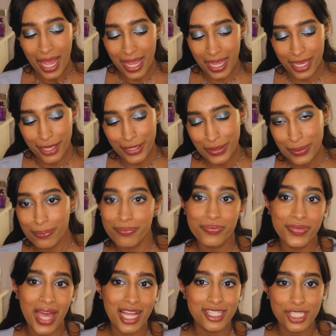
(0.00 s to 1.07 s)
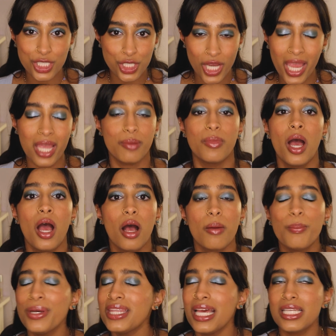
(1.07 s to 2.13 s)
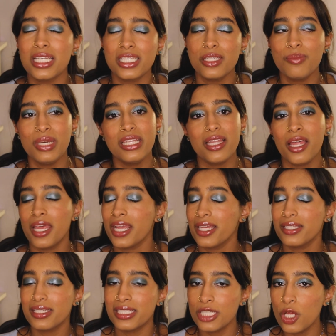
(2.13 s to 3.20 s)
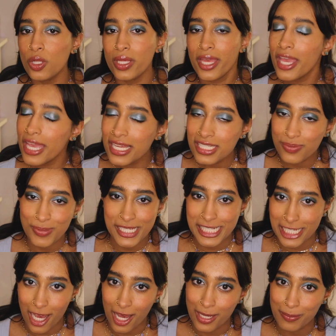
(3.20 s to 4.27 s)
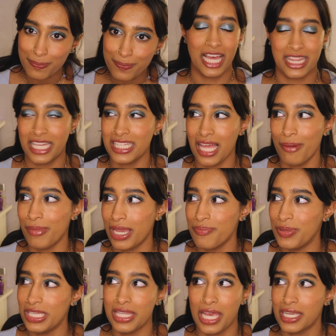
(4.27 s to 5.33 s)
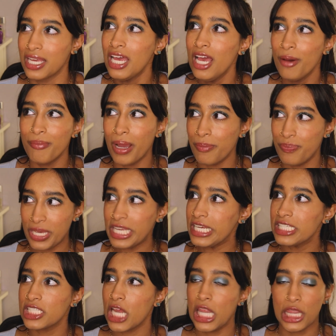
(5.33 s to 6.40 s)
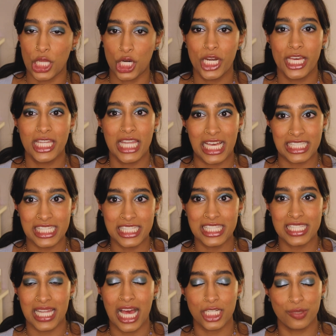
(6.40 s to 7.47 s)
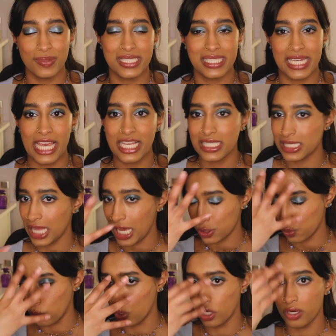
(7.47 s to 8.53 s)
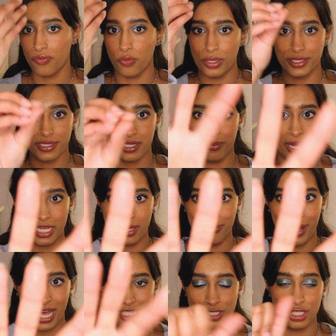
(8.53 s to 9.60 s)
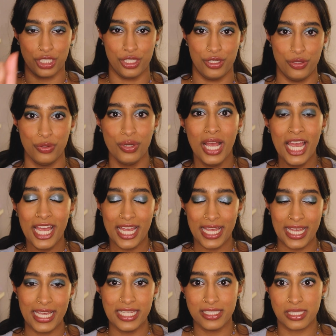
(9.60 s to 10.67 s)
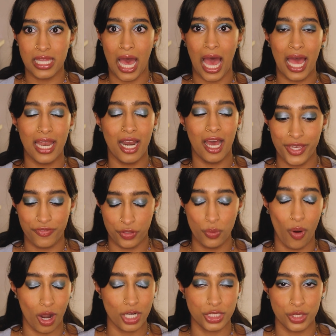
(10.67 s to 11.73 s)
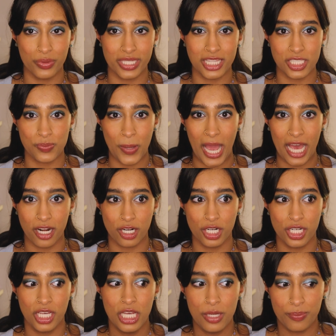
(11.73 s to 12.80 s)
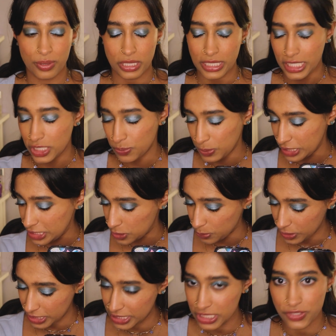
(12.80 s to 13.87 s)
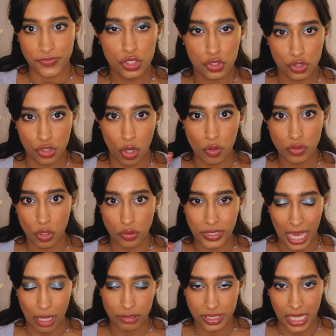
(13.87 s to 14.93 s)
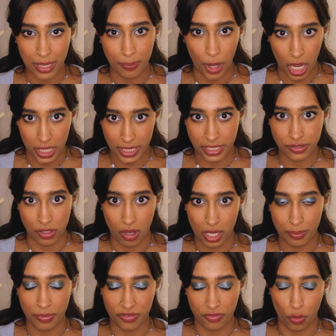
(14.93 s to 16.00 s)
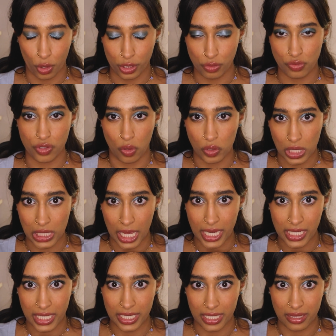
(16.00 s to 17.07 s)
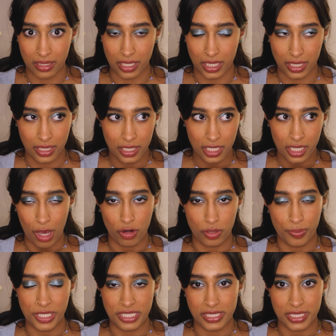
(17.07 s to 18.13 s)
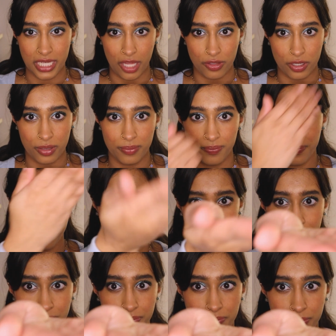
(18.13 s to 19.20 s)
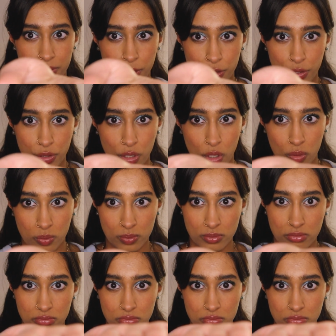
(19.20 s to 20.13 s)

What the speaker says: and that's a shame. But that doesn't mean that it still can't be done. I think that might be like my biggest learning lesson / mistake / word of wisdom I can pass to you, is that if you are doing this pattern, please, please, please sew those outside pockets on before you sew the lining and the outer piece together. Here you go.